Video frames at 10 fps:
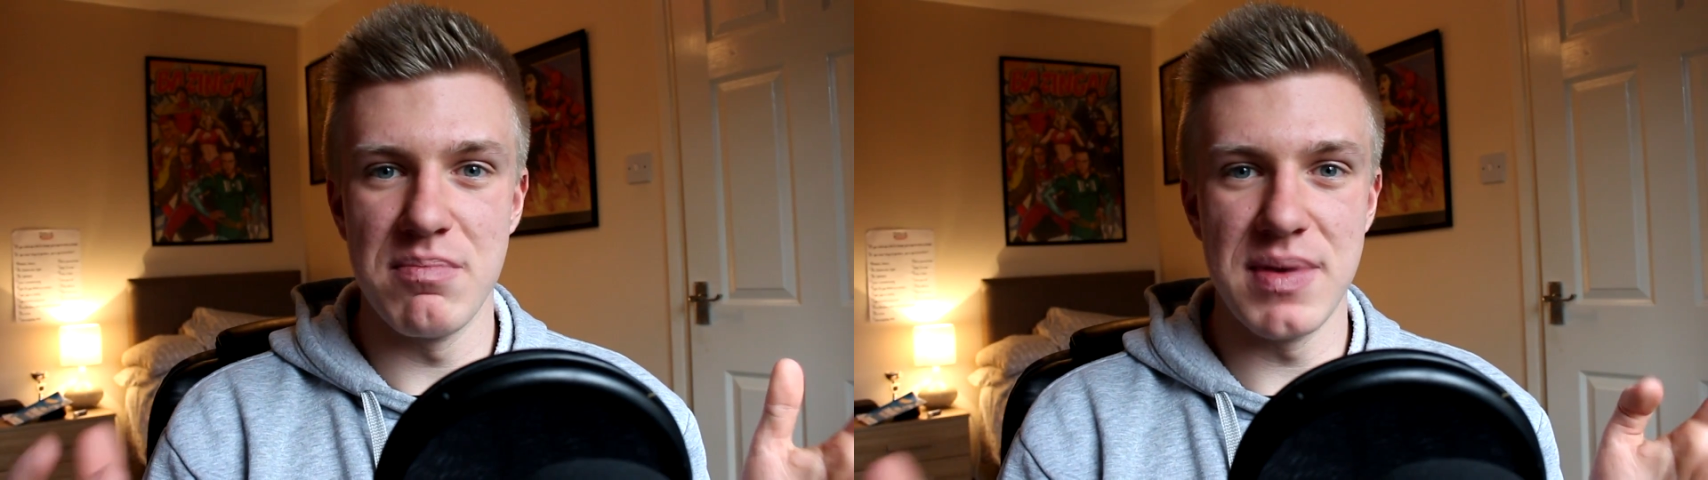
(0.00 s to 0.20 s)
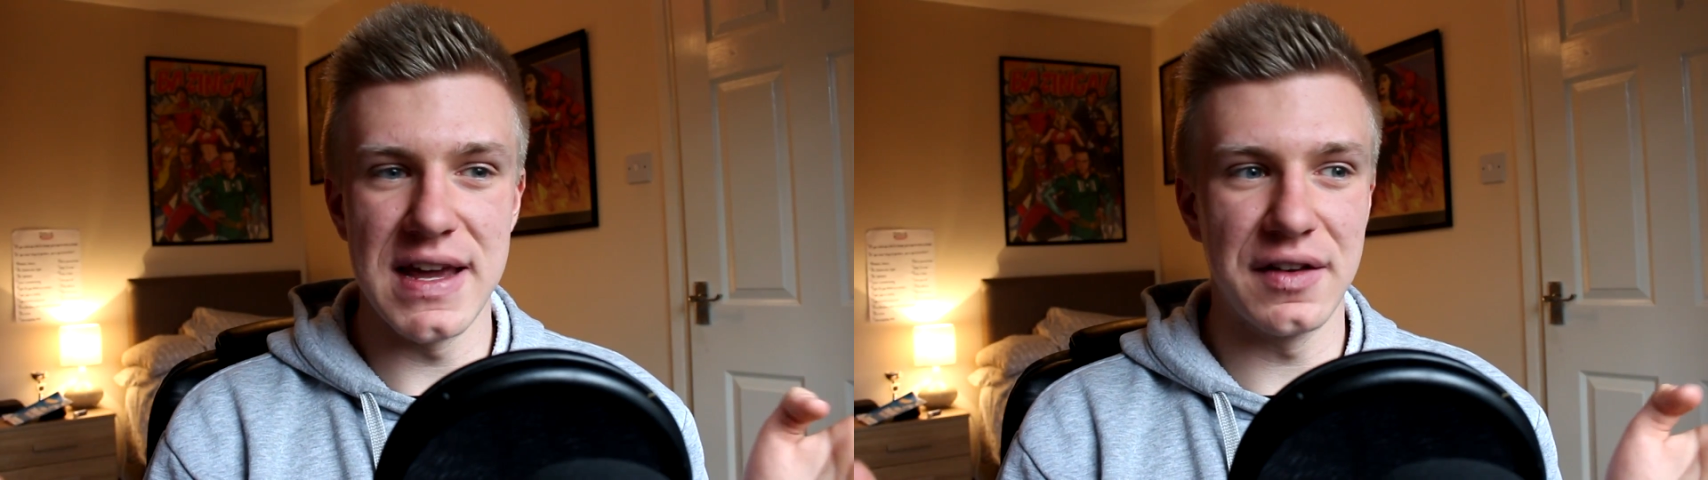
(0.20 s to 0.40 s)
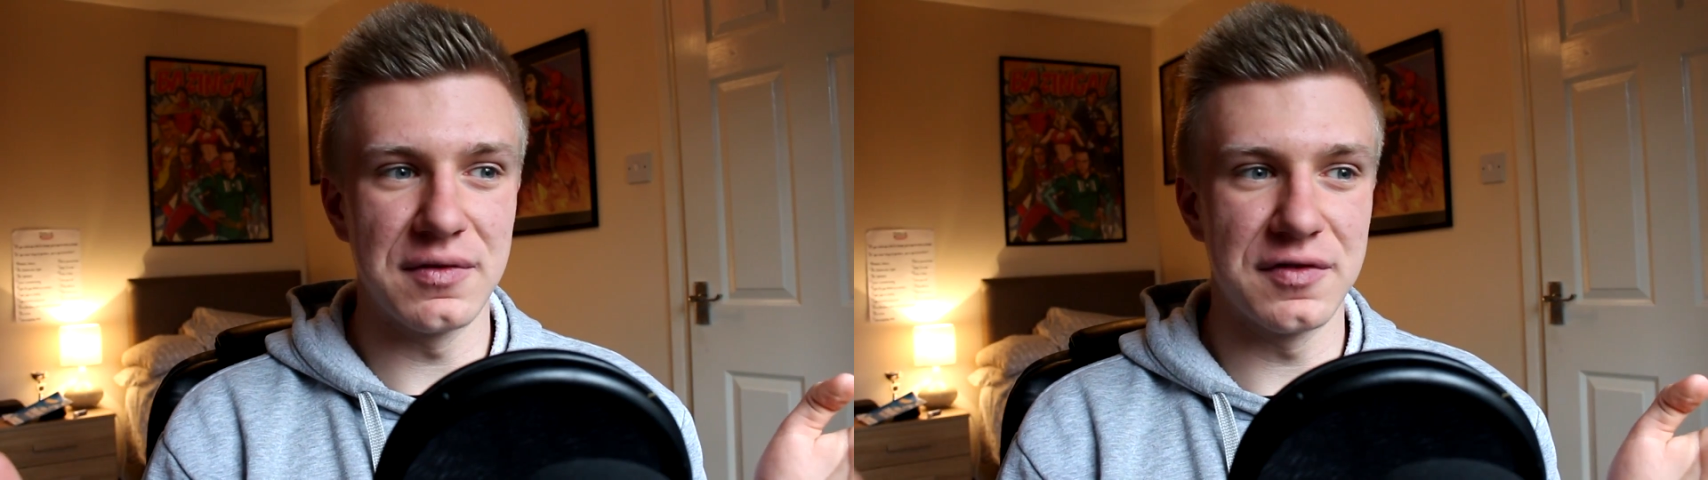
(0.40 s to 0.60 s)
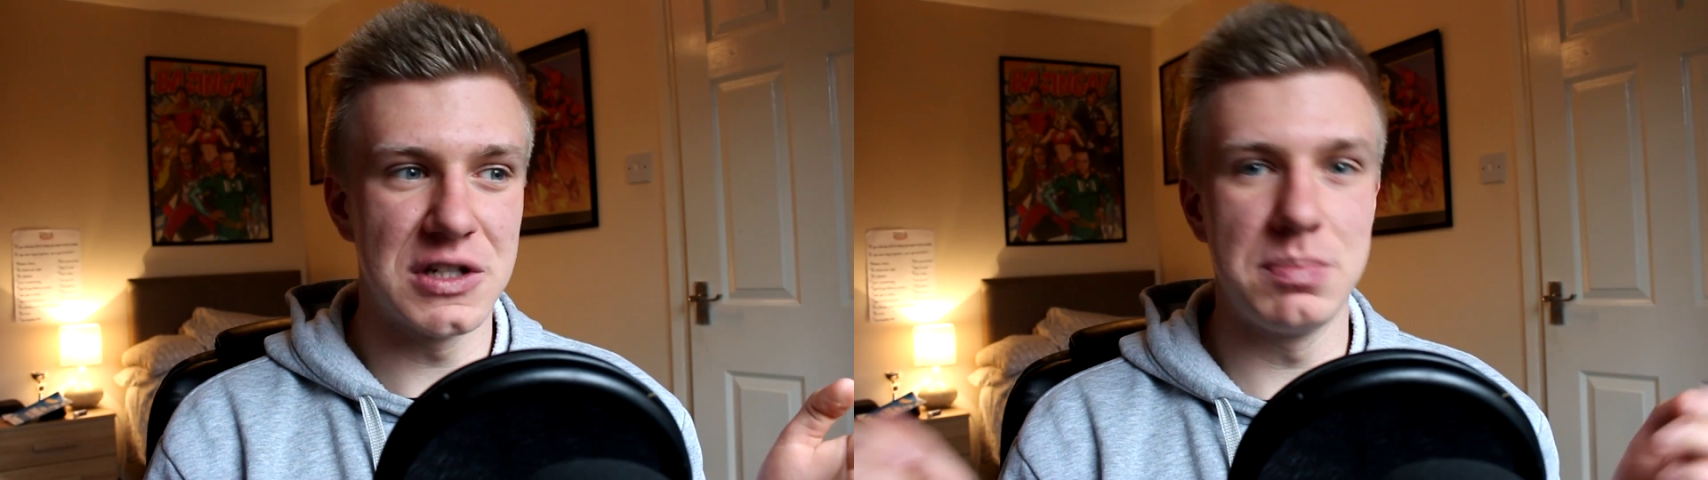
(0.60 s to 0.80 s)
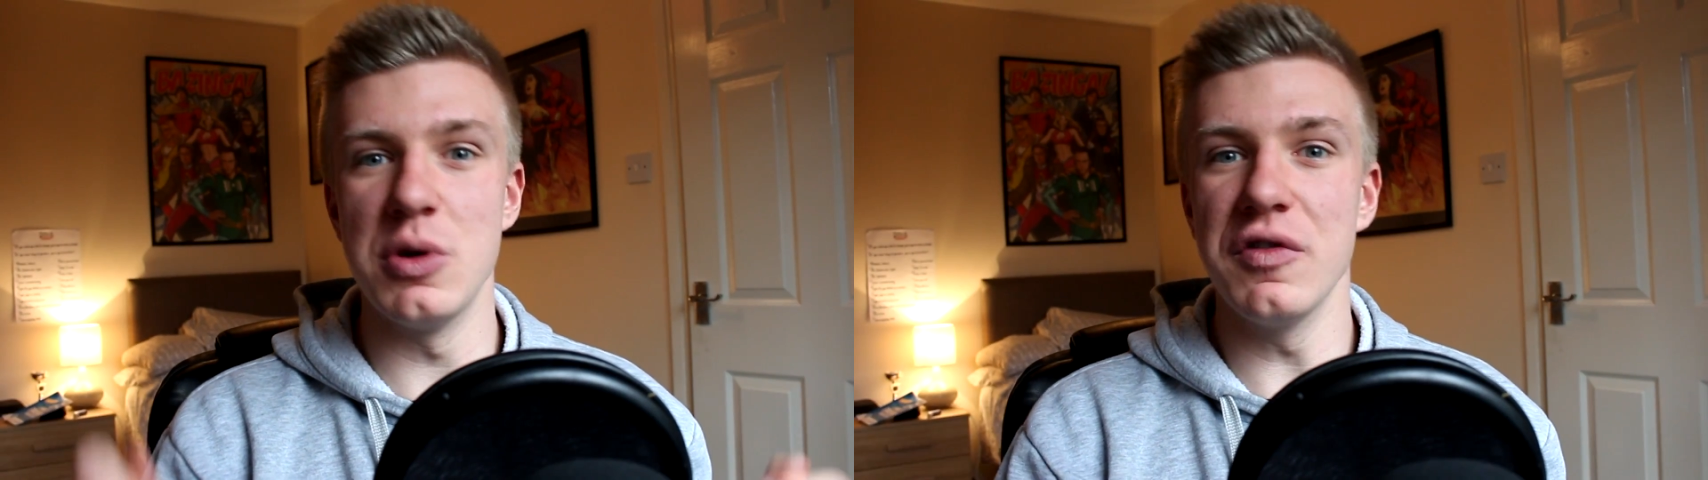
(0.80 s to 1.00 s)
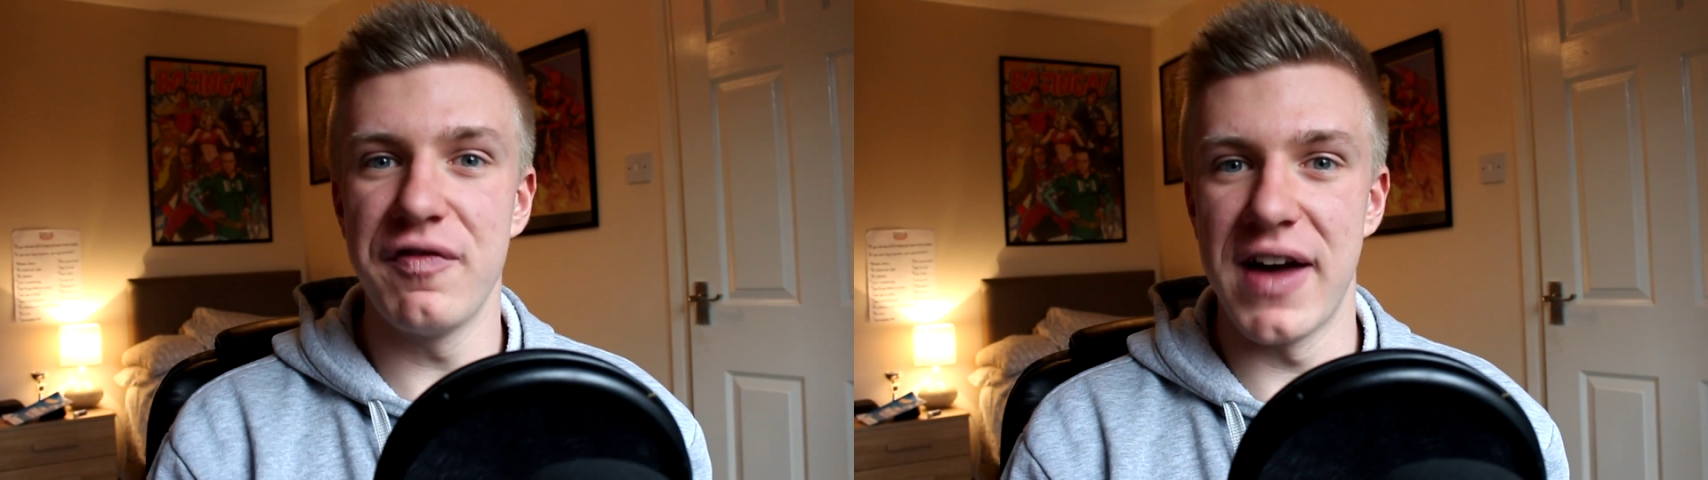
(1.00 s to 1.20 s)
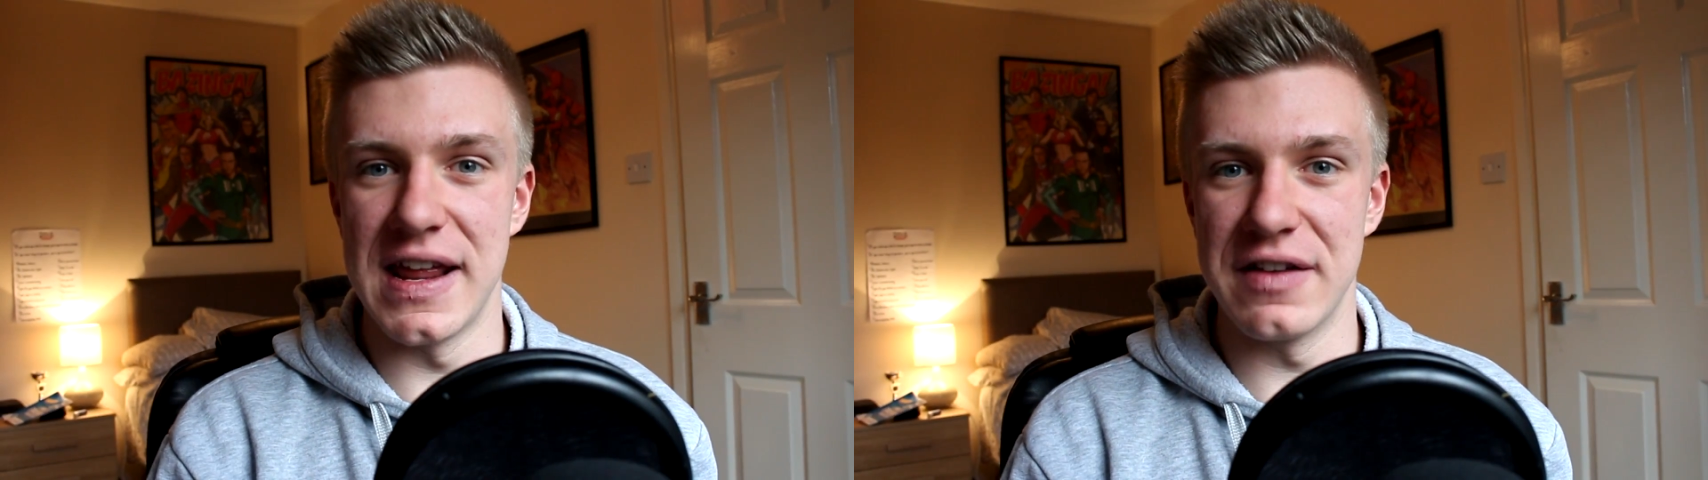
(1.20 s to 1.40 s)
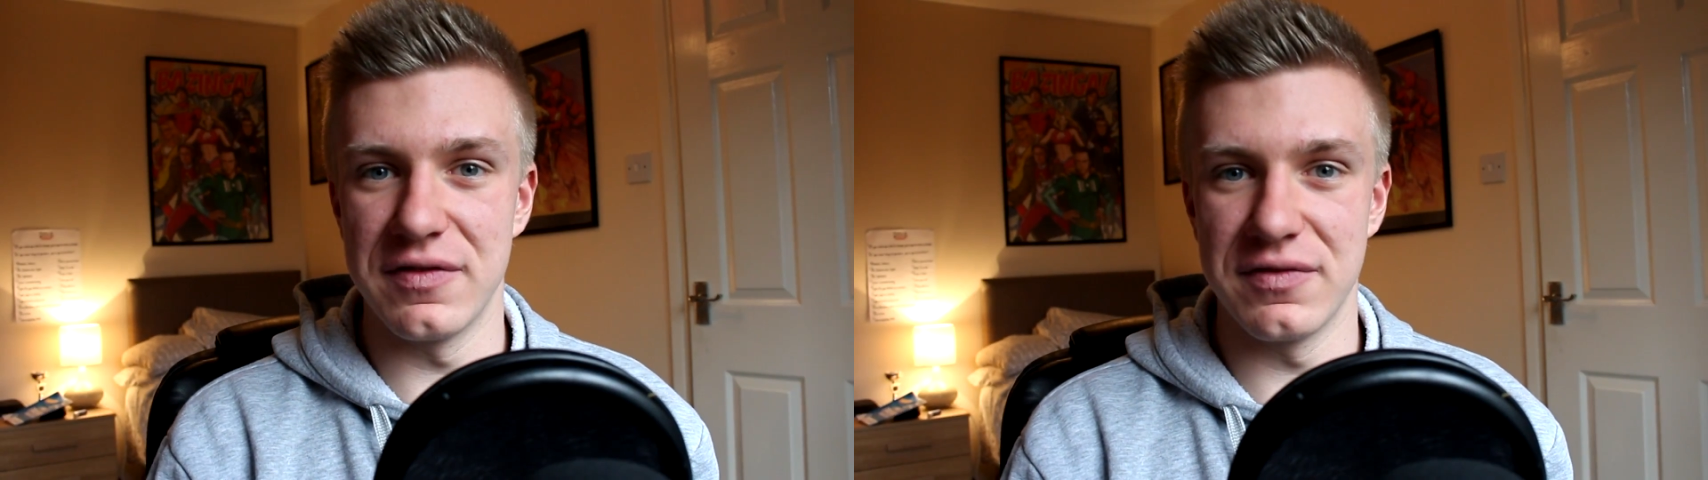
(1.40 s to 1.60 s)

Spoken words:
being spoon-fed it